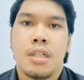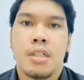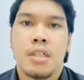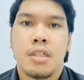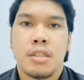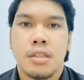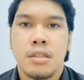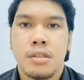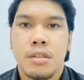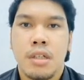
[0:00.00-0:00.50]
The
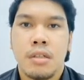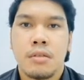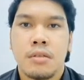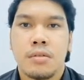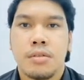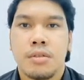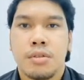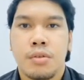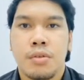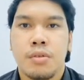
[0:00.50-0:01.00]
result
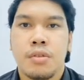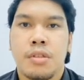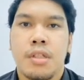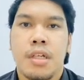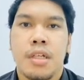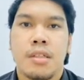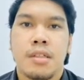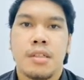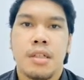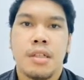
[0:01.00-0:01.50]
show
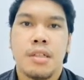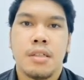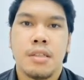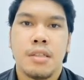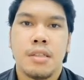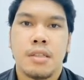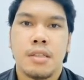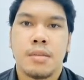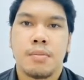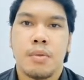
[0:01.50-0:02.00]
that there
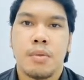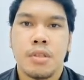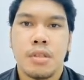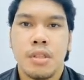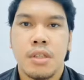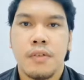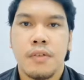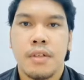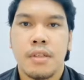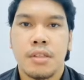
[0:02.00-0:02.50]
is a
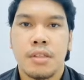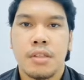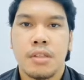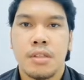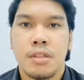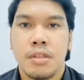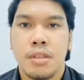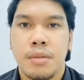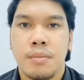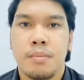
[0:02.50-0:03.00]
positive
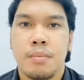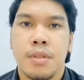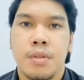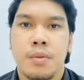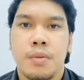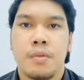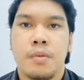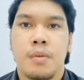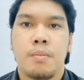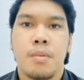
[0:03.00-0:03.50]
relationship
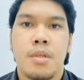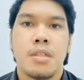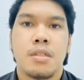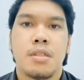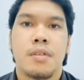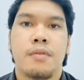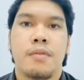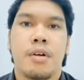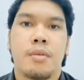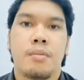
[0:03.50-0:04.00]
between
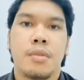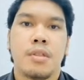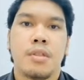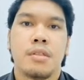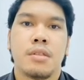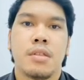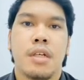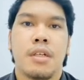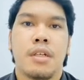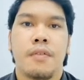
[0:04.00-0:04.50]
workplace
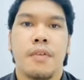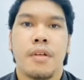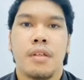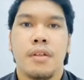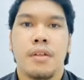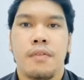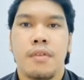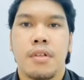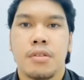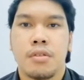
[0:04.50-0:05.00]
environments and
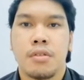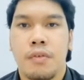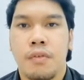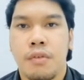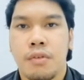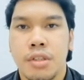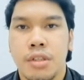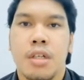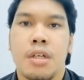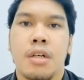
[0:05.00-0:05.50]
effectiveness of
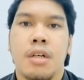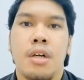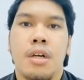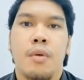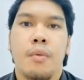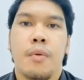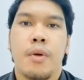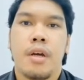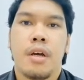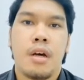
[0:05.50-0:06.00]
OSHA,
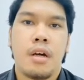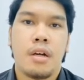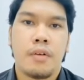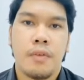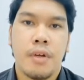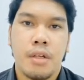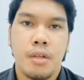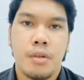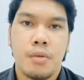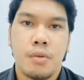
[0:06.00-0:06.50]
where R
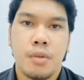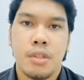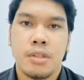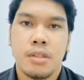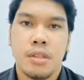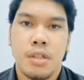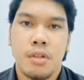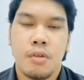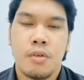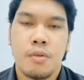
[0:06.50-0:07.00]
value is
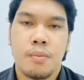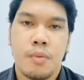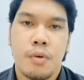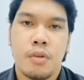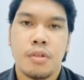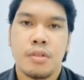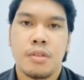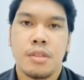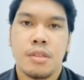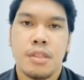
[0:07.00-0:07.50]

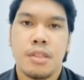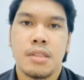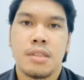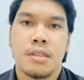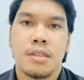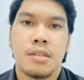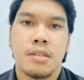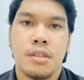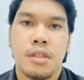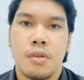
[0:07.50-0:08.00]

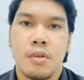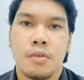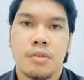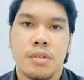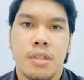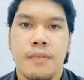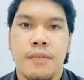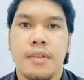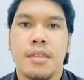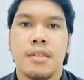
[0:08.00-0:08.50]

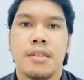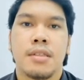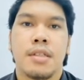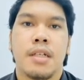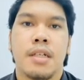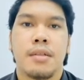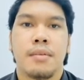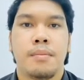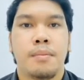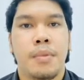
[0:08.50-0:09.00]
0.607
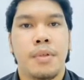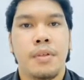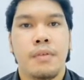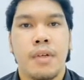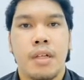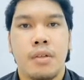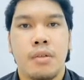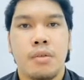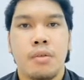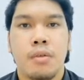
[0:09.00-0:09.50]
and P
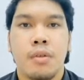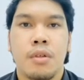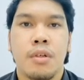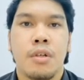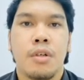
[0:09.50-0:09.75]
value